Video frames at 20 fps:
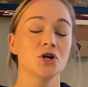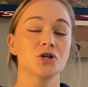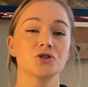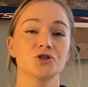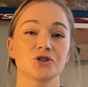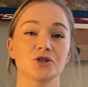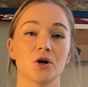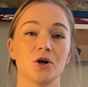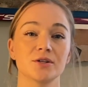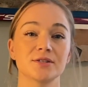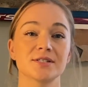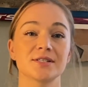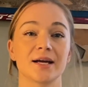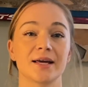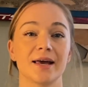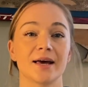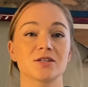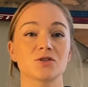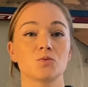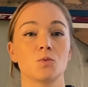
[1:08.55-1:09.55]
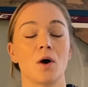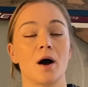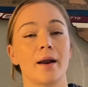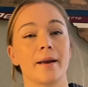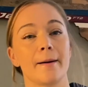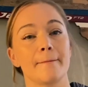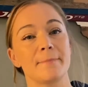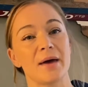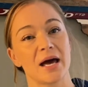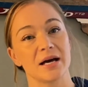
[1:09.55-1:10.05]
Schultz gets
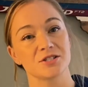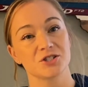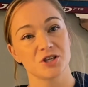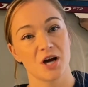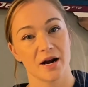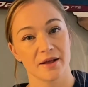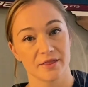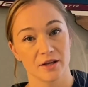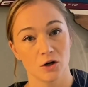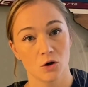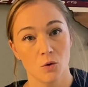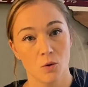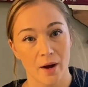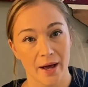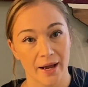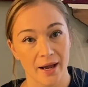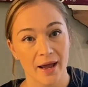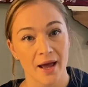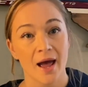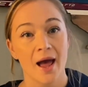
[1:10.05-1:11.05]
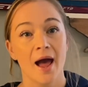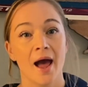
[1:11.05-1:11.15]
one past Jonathan Quick.